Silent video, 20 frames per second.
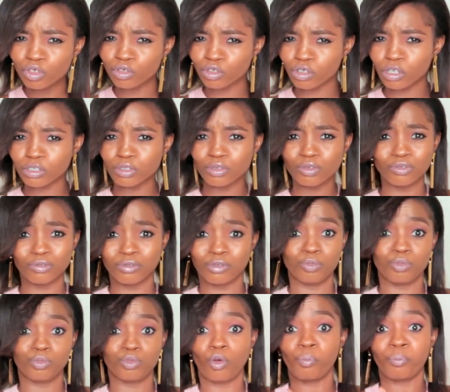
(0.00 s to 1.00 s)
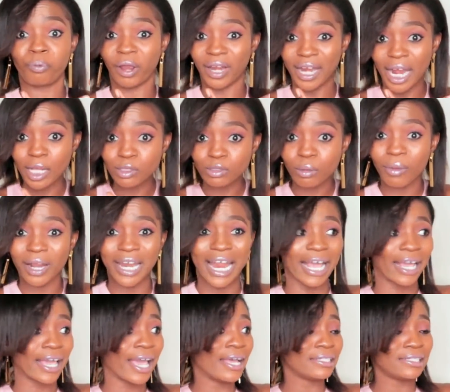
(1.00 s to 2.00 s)
you know, just pregnant women
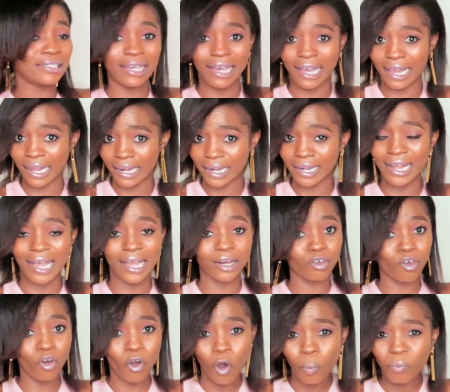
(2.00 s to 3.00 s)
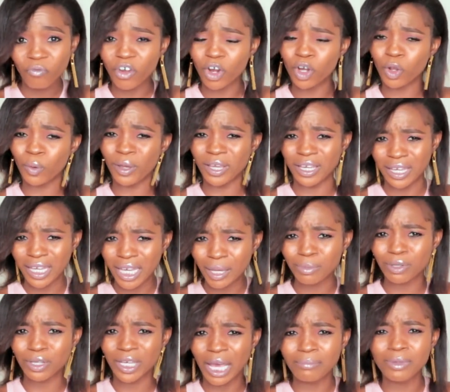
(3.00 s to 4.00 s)
like 10 lined up following him.
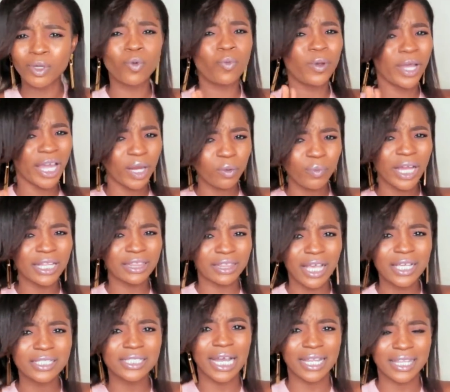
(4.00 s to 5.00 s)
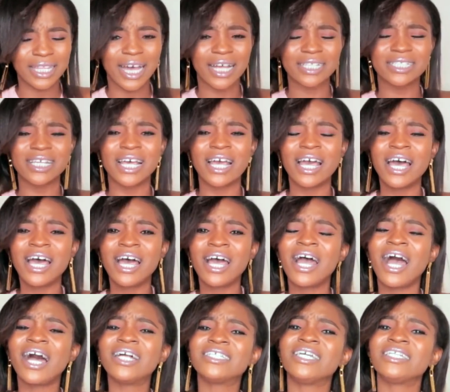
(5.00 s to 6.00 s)
You get me? Weird things like that.
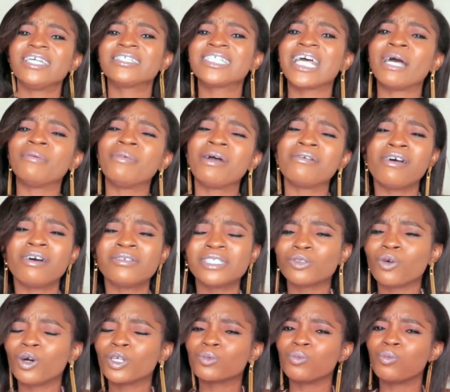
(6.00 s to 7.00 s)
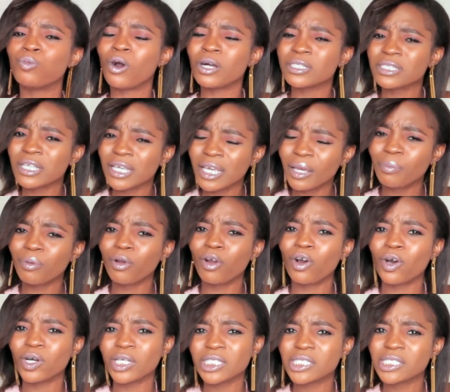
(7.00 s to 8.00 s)
And then this time around, this was what he
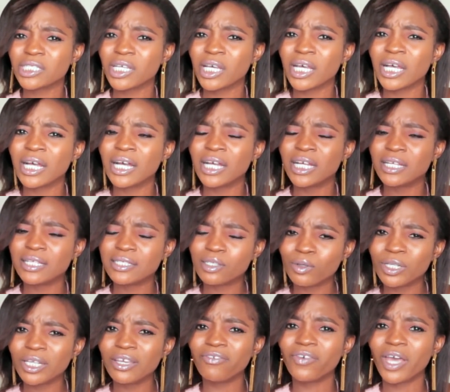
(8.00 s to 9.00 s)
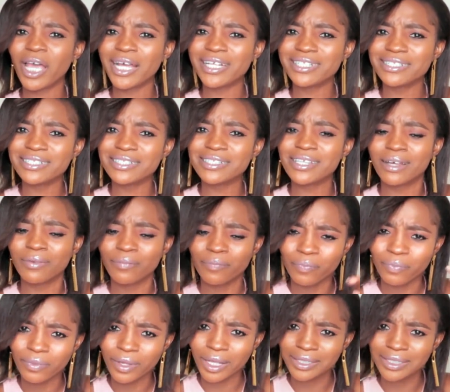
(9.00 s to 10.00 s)
brought to the event.
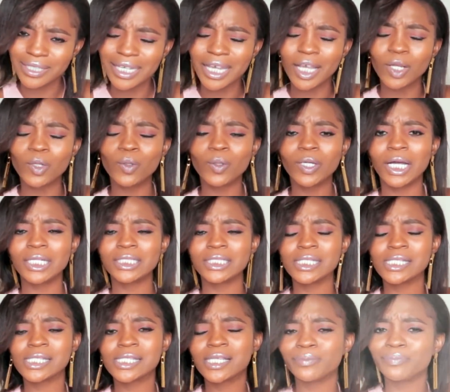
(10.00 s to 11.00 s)
Take a look at it.